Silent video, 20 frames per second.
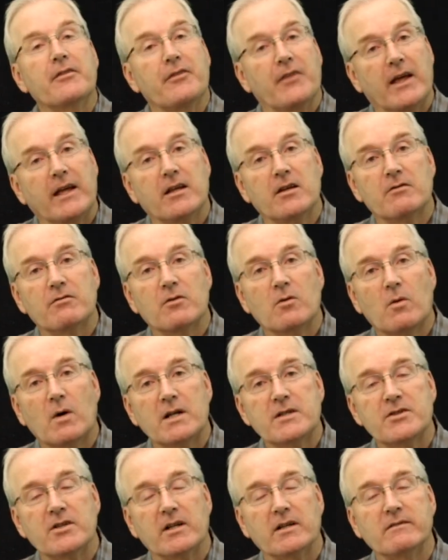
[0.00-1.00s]
Thank you for
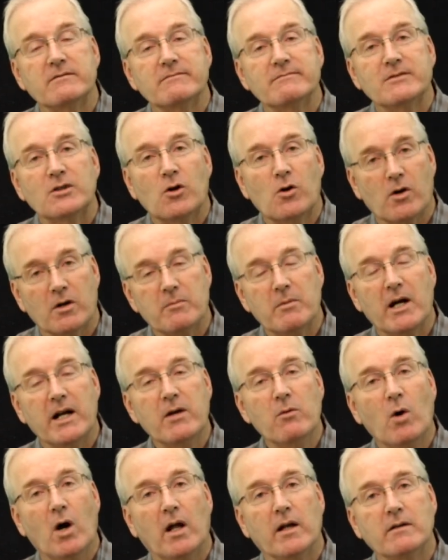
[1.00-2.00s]
watching Gourd Buddy
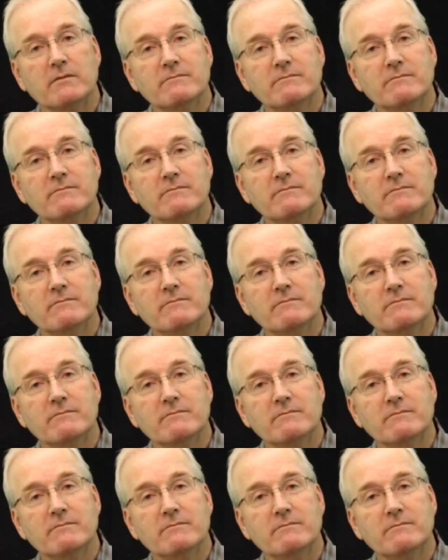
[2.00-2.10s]
1.